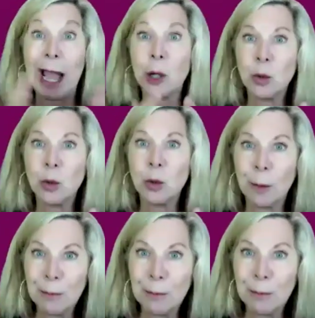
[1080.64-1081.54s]
and how to
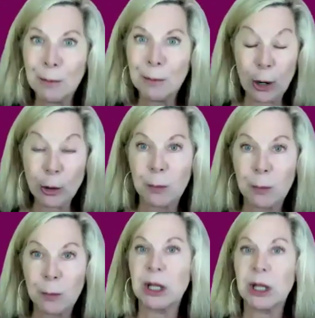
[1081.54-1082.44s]
apply them, where to
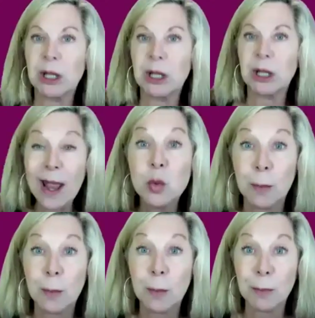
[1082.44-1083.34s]
apply them, when
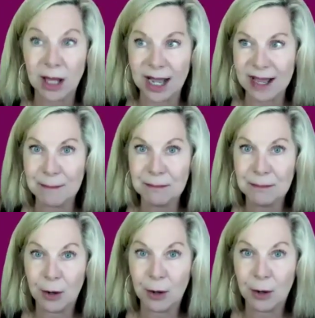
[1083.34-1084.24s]
to apply them.
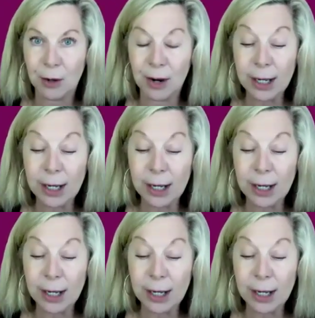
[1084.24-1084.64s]
All right.